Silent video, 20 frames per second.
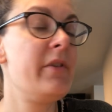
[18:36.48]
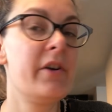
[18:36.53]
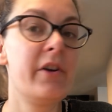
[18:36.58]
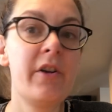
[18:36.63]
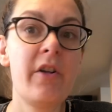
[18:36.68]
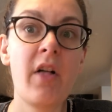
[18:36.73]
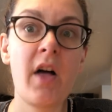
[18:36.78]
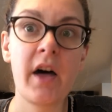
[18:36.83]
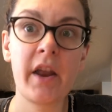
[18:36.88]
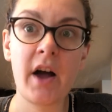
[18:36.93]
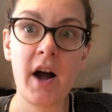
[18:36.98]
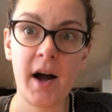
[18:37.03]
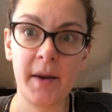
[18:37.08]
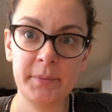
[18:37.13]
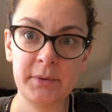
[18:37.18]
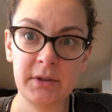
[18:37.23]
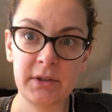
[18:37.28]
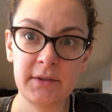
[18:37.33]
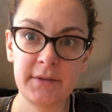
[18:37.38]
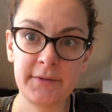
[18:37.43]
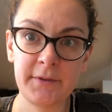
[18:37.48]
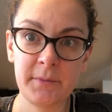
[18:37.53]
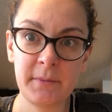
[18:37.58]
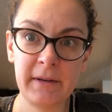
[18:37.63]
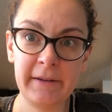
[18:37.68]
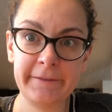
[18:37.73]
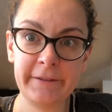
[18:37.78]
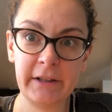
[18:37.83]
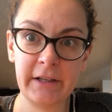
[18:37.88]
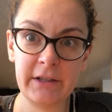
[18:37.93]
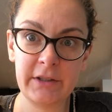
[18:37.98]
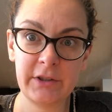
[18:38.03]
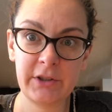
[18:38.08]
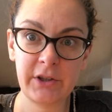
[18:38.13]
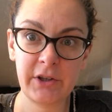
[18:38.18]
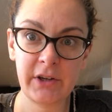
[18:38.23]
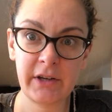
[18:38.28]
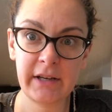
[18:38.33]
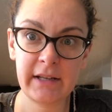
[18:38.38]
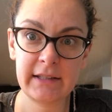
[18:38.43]
aren't a lot of options for me for
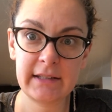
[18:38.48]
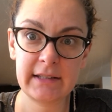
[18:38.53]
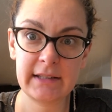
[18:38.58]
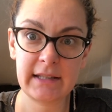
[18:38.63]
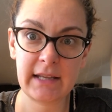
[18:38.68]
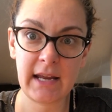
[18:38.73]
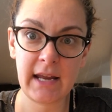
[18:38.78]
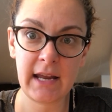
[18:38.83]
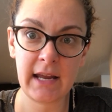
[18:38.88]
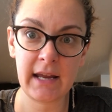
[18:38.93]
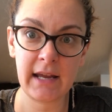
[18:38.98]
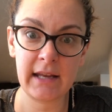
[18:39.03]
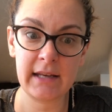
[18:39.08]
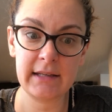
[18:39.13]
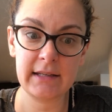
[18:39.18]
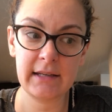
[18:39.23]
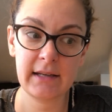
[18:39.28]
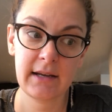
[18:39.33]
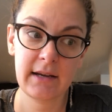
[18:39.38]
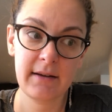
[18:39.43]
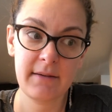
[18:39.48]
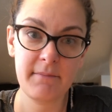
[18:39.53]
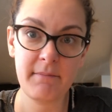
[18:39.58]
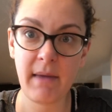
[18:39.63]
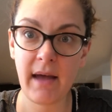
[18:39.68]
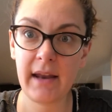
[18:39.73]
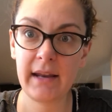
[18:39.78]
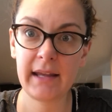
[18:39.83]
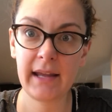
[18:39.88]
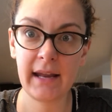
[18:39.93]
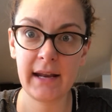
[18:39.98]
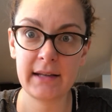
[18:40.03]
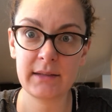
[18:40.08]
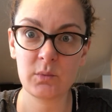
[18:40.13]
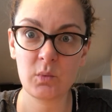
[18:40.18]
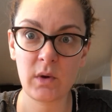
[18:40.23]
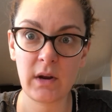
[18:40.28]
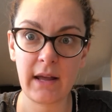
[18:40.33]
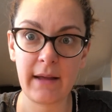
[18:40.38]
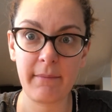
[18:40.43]
insurance, and Medicaid
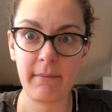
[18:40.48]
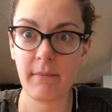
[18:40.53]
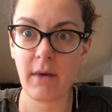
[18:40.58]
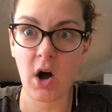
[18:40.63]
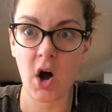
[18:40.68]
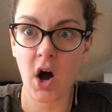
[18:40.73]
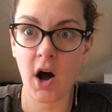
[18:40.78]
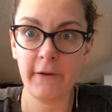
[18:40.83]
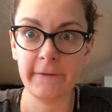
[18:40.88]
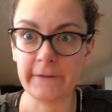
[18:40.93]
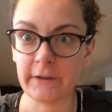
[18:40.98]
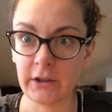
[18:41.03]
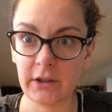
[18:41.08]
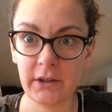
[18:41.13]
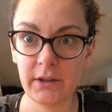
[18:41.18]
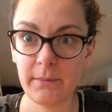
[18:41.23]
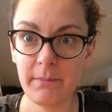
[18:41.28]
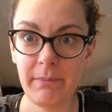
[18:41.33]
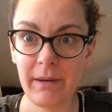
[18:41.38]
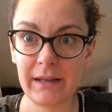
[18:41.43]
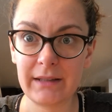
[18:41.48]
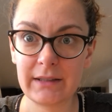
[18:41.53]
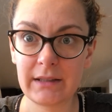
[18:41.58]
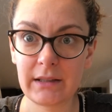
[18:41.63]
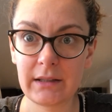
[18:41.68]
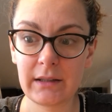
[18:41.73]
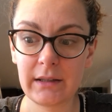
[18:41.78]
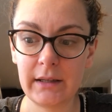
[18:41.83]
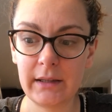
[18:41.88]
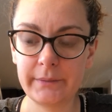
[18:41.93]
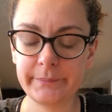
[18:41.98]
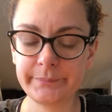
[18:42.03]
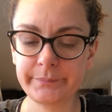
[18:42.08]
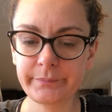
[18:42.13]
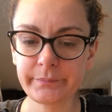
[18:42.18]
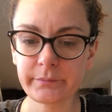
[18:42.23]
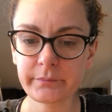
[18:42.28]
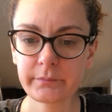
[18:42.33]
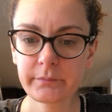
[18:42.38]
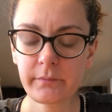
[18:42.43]
is what I'm offered, basically.
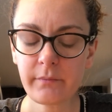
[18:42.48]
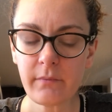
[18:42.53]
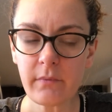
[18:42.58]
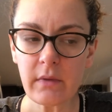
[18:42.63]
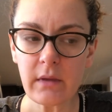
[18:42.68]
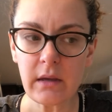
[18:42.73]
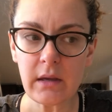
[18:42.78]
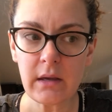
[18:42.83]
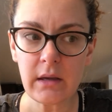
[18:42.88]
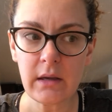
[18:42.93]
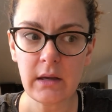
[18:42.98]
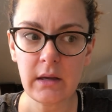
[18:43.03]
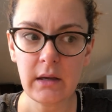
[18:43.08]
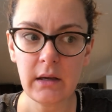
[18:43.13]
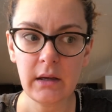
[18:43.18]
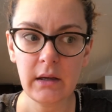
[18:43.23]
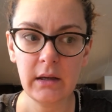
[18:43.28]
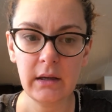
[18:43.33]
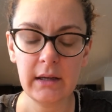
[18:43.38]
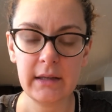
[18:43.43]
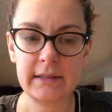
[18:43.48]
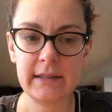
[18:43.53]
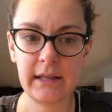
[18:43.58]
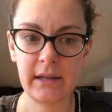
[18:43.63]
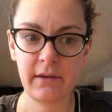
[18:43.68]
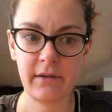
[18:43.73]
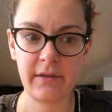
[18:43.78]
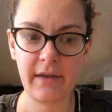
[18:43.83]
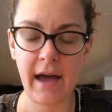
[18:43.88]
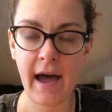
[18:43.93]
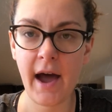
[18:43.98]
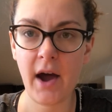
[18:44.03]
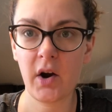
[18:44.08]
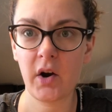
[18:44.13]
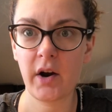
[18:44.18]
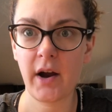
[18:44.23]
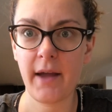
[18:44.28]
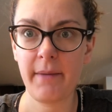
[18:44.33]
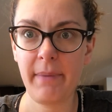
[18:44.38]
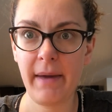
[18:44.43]
It's either that
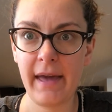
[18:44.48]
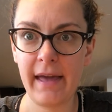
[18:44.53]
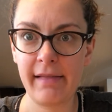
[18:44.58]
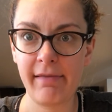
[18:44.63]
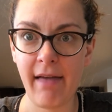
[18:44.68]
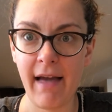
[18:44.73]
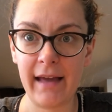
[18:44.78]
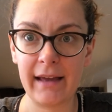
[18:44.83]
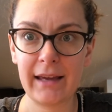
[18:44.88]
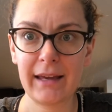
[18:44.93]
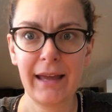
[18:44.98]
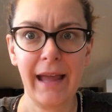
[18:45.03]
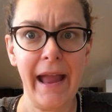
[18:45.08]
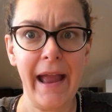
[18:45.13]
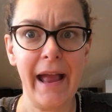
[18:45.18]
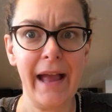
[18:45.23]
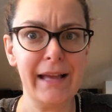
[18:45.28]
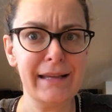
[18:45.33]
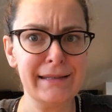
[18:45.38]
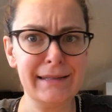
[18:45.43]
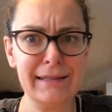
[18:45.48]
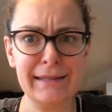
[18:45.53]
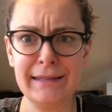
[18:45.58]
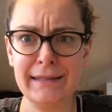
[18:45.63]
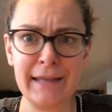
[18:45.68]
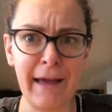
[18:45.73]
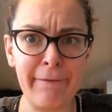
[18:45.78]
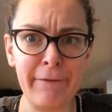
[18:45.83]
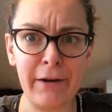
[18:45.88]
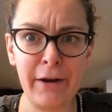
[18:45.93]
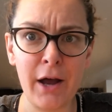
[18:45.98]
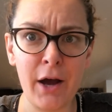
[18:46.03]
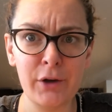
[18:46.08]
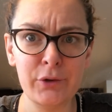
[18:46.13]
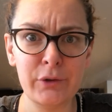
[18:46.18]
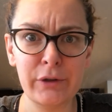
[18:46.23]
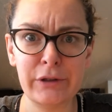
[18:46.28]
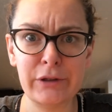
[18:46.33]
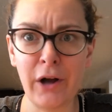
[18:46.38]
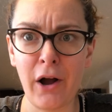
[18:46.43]
or I pay like
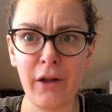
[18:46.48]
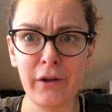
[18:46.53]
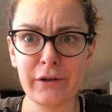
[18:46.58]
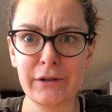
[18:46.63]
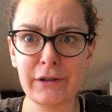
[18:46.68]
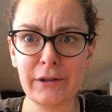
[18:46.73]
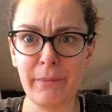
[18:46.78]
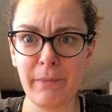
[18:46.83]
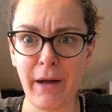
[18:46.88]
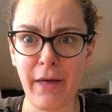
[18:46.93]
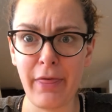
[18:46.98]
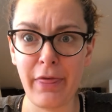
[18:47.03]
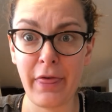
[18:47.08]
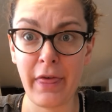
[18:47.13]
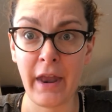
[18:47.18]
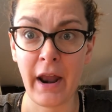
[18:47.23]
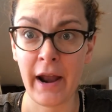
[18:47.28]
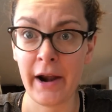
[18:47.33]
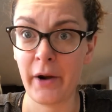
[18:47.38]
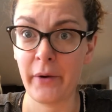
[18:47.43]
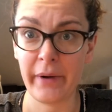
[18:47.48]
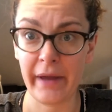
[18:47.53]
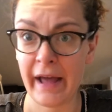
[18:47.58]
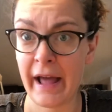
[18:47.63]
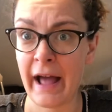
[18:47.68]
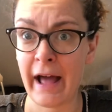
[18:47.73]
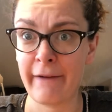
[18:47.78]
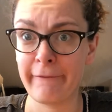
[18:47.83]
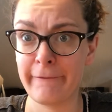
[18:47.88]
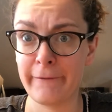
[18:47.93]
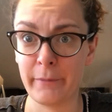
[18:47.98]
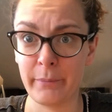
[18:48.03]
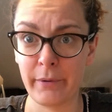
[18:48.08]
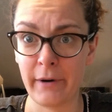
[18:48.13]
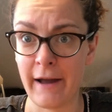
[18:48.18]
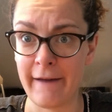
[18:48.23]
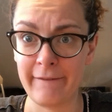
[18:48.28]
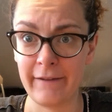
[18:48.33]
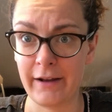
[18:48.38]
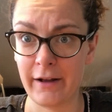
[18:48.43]
$700 a month that I don't have for
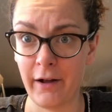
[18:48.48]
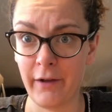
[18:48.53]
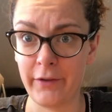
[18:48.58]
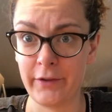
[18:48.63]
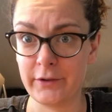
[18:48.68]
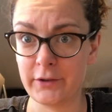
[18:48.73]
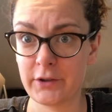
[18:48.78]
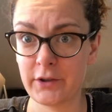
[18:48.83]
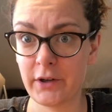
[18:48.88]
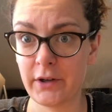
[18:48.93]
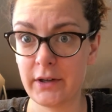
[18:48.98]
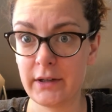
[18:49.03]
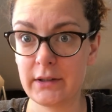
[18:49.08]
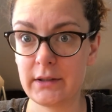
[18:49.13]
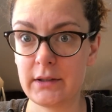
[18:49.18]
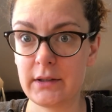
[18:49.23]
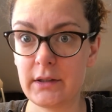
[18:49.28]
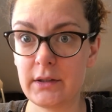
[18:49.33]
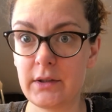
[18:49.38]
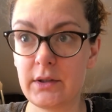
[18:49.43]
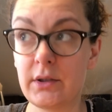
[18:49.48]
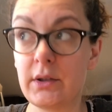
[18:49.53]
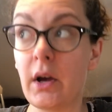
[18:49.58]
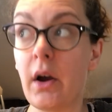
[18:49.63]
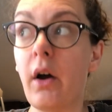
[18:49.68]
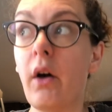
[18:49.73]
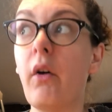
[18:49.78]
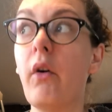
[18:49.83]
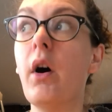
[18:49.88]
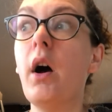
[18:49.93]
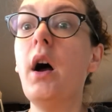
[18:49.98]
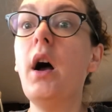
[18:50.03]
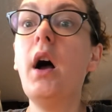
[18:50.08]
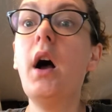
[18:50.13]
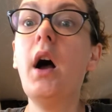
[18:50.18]
private health insurance. So